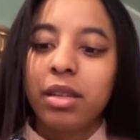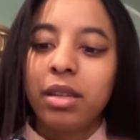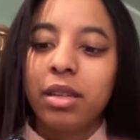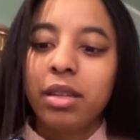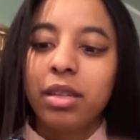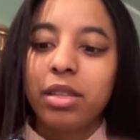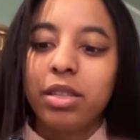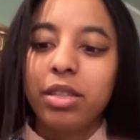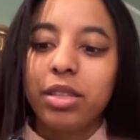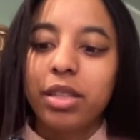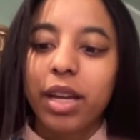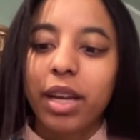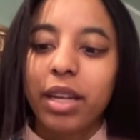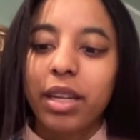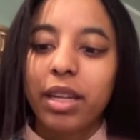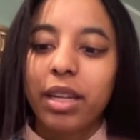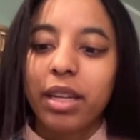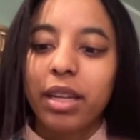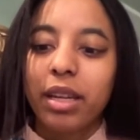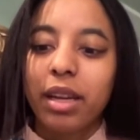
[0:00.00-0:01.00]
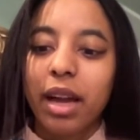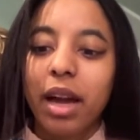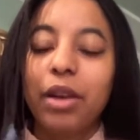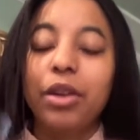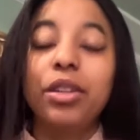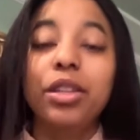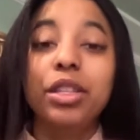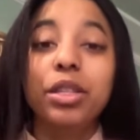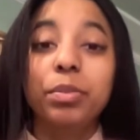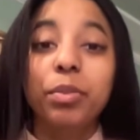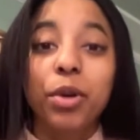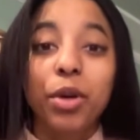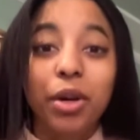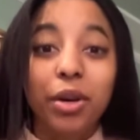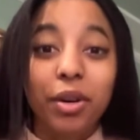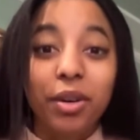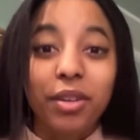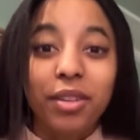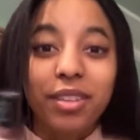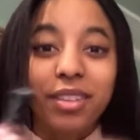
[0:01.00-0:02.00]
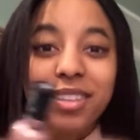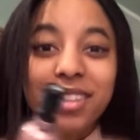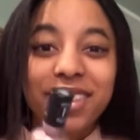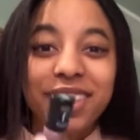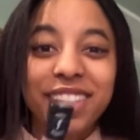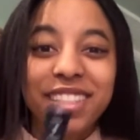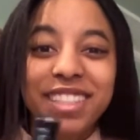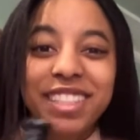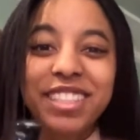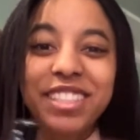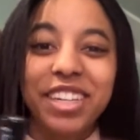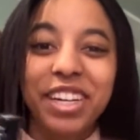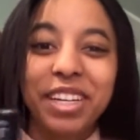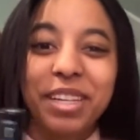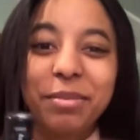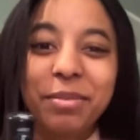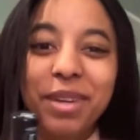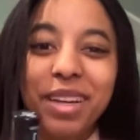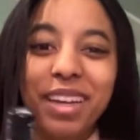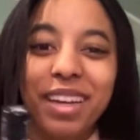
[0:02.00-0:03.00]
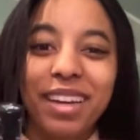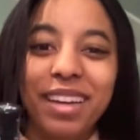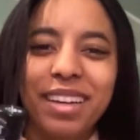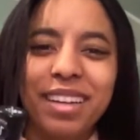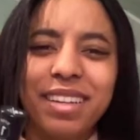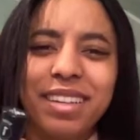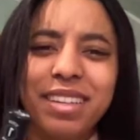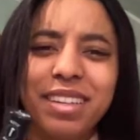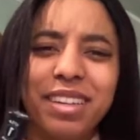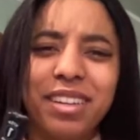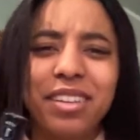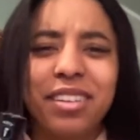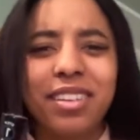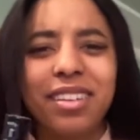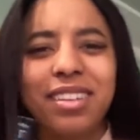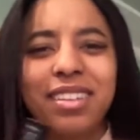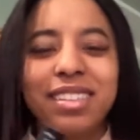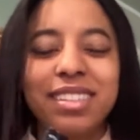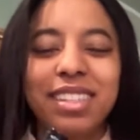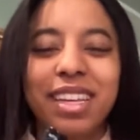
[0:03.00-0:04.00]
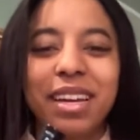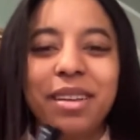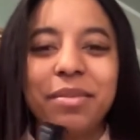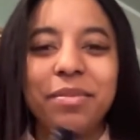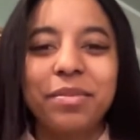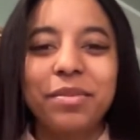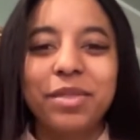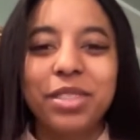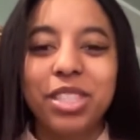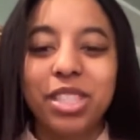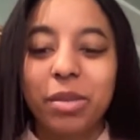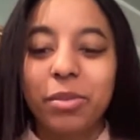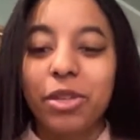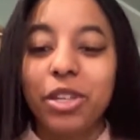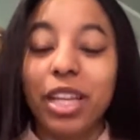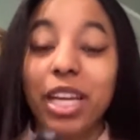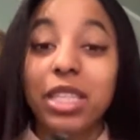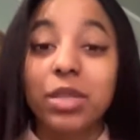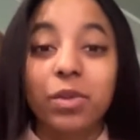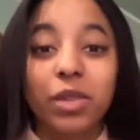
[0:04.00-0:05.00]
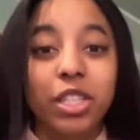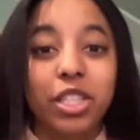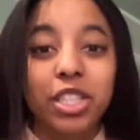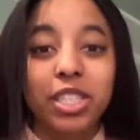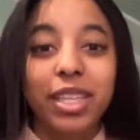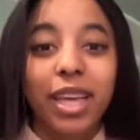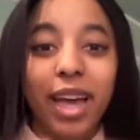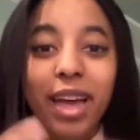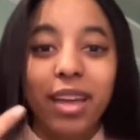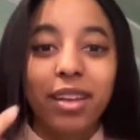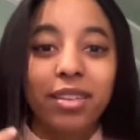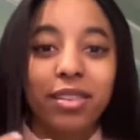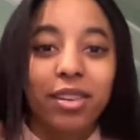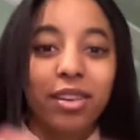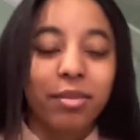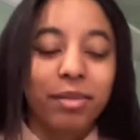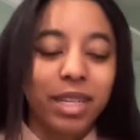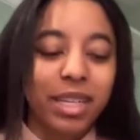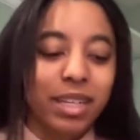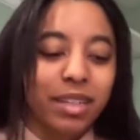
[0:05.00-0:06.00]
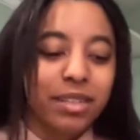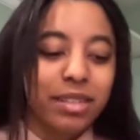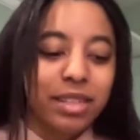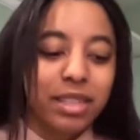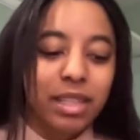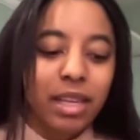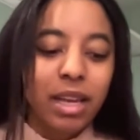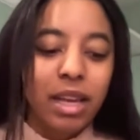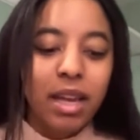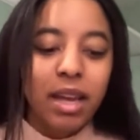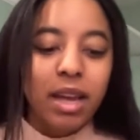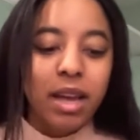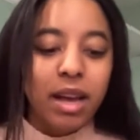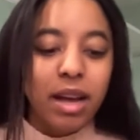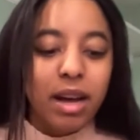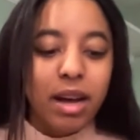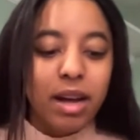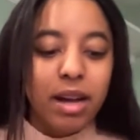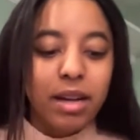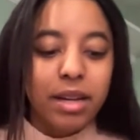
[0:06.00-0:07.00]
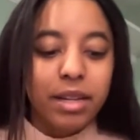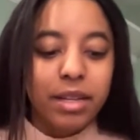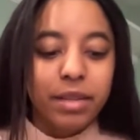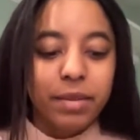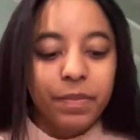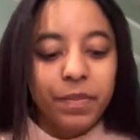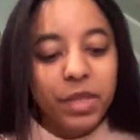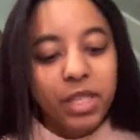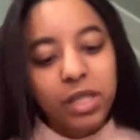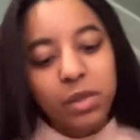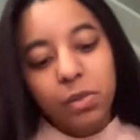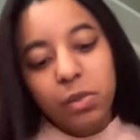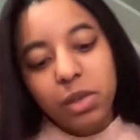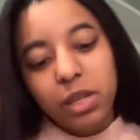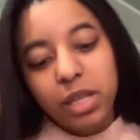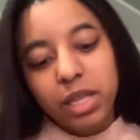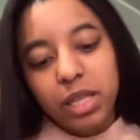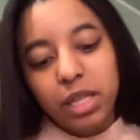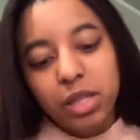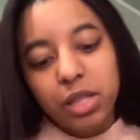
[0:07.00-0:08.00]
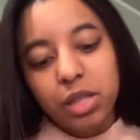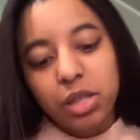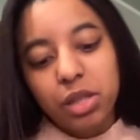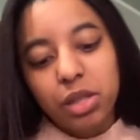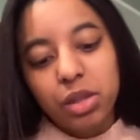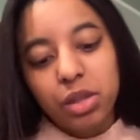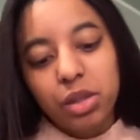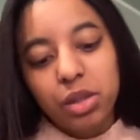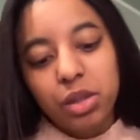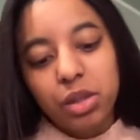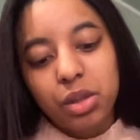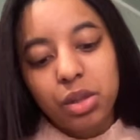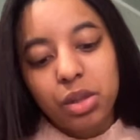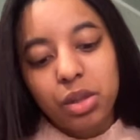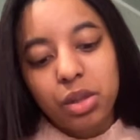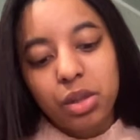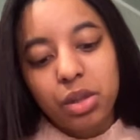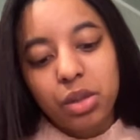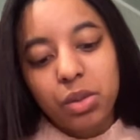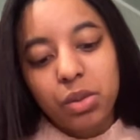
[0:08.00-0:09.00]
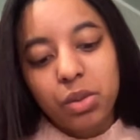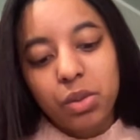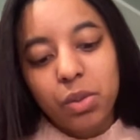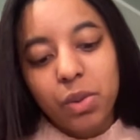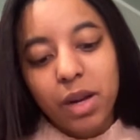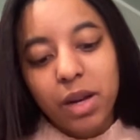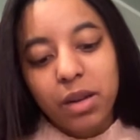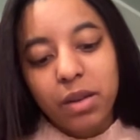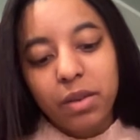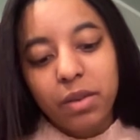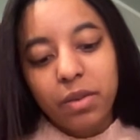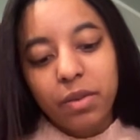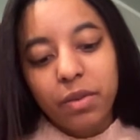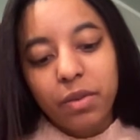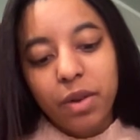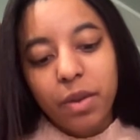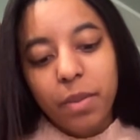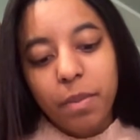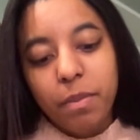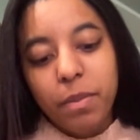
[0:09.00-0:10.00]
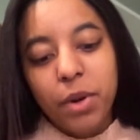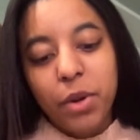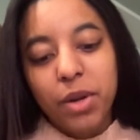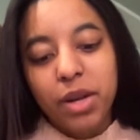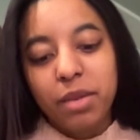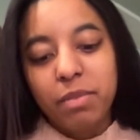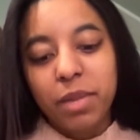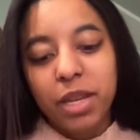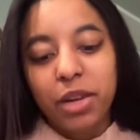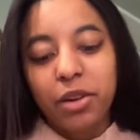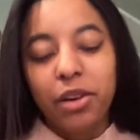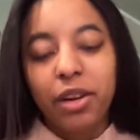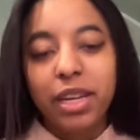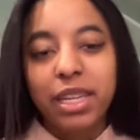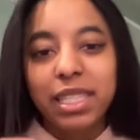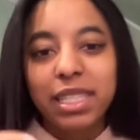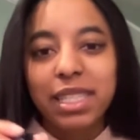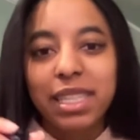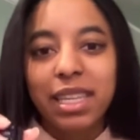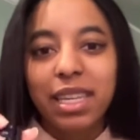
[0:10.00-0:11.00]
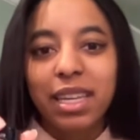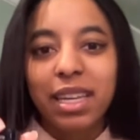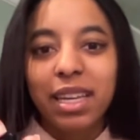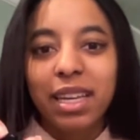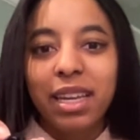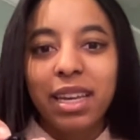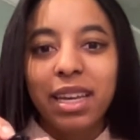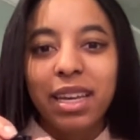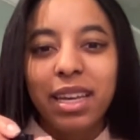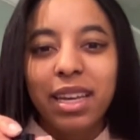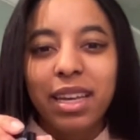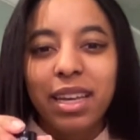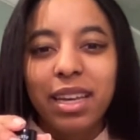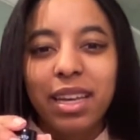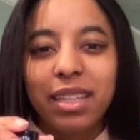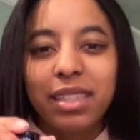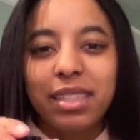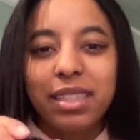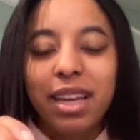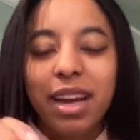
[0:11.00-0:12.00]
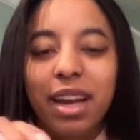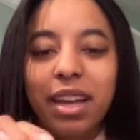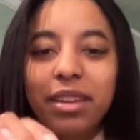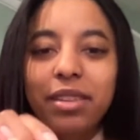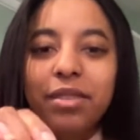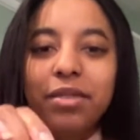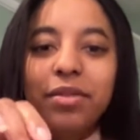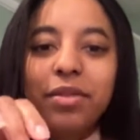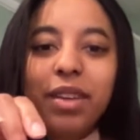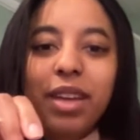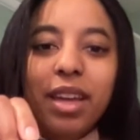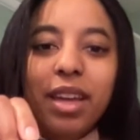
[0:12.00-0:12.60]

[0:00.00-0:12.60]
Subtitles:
shiny, Out of This Pearl. It's a shiny pink type shimmer. That's what I just had on my nails. This one is 212 Micha Me Crazy. It's kind of